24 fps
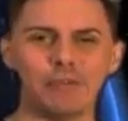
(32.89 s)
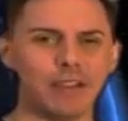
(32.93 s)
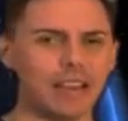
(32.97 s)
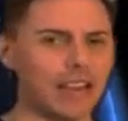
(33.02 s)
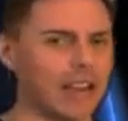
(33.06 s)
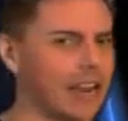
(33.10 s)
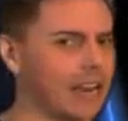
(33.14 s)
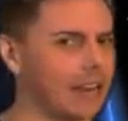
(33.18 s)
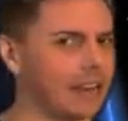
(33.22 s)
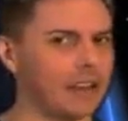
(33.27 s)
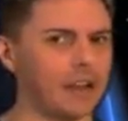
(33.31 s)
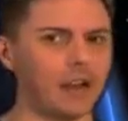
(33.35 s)
We
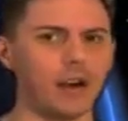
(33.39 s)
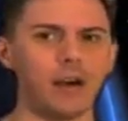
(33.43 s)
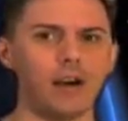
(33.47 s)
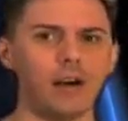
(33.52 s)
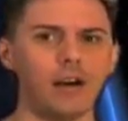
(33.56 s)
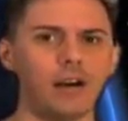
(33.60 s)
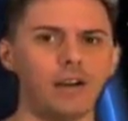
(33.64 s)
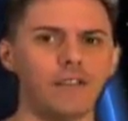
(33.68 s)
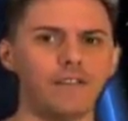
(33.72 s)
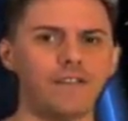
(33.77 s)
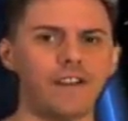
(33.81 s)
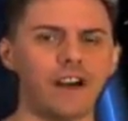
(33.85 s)
got
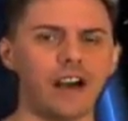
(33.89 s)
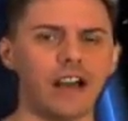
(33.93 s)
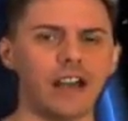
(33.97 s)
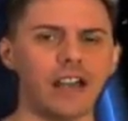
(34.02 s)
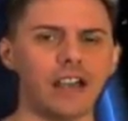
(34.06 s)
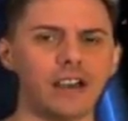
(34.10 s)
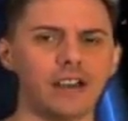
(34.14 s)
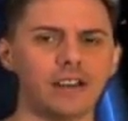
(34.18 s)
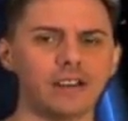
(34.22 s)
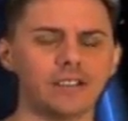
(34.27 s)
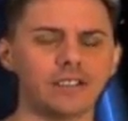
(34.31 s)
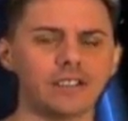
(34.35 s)
all
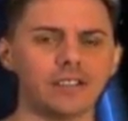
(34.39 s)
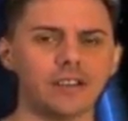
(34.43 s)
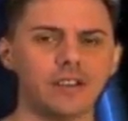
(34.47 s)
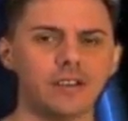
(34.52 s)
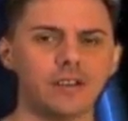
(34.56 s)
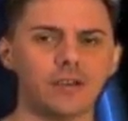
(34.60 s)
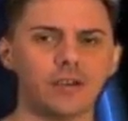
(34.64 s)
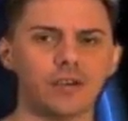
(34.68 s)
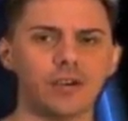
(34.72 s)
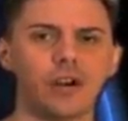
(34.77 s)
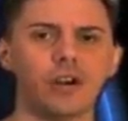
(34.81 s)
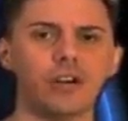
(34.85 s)
fires
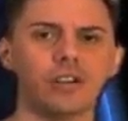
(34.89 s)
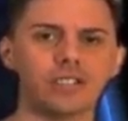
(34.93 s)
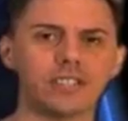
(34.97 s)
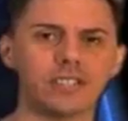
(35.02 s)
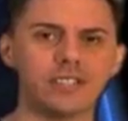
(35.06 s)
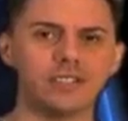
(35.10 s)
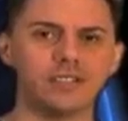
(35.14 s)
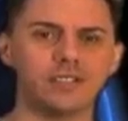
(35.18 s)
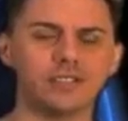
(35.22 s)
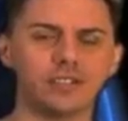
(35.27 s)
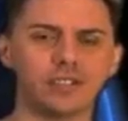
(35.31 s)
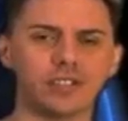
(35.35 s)
or all
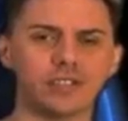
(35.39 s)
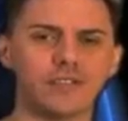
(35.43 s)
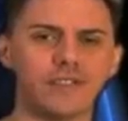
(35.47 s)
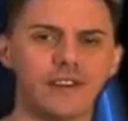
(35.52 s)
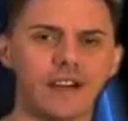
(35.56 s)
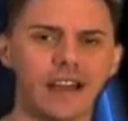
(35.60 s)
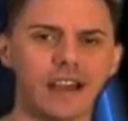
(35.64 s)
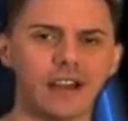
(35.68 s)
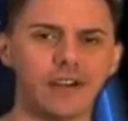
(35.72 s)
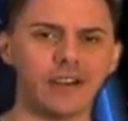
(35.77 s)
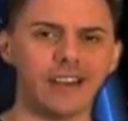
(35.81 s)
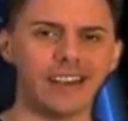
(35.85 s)
cylinders
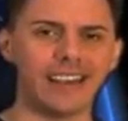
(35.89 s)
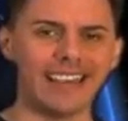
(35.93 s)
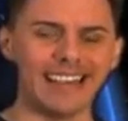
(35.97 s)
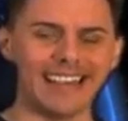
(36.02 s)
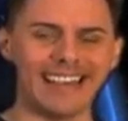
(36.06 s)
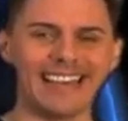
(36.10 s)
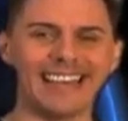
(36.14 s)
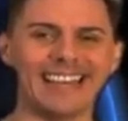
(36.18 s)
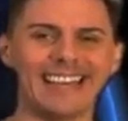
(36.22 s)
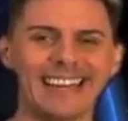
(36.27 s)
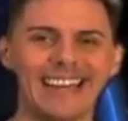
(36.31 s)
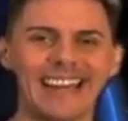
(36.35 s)
firing
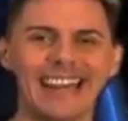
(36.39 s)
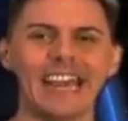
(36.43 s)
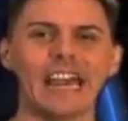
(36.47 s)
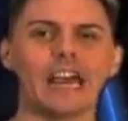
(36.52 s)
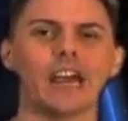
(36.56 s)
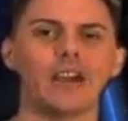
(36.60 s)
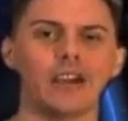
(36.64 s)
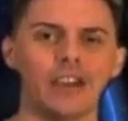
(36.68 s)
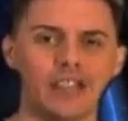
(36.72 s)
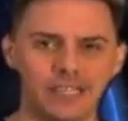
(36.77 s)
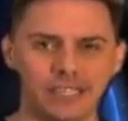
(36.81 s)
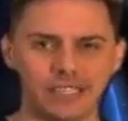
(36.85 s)
in
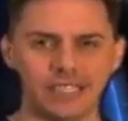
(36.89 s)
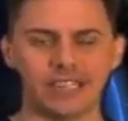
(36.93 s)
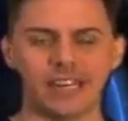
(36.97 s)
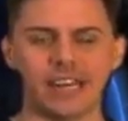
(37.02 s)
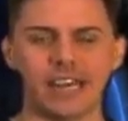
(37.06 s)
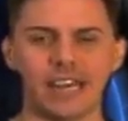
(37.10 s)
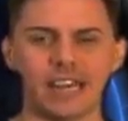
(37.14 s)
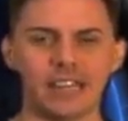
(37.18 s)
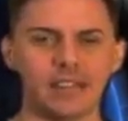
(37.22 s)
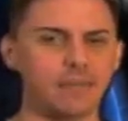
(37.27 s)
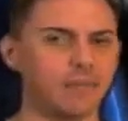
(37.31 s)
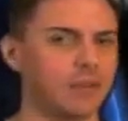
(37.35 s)
Aries
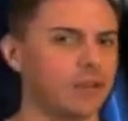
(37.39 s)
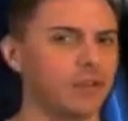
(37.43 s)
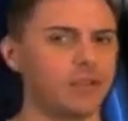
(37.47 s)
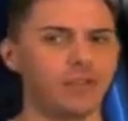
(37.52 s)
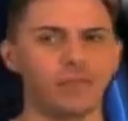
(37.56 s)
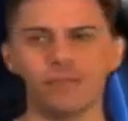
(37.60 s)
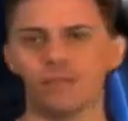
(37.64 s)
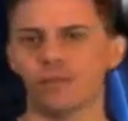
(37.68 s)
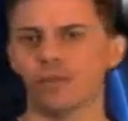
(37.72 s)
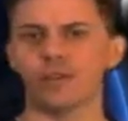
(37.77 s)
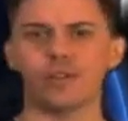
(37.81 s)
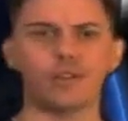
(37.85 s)
today the
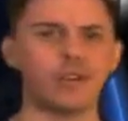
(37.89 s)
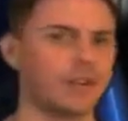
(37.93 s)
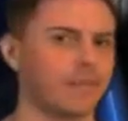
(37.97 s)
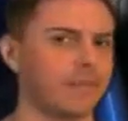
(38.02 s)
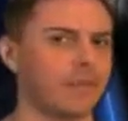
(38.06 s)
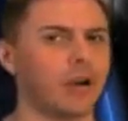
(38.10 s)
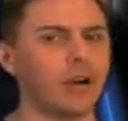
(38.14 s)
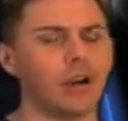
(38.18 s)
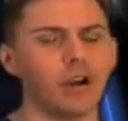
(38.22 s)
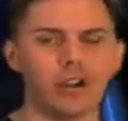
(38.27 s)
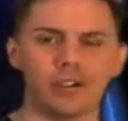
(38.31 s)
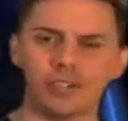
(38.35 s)
moon, Mercury,
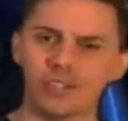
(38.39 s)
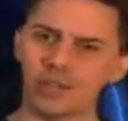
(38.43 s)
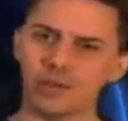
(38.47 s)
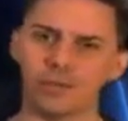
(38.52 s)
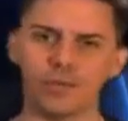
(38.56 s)
Mars,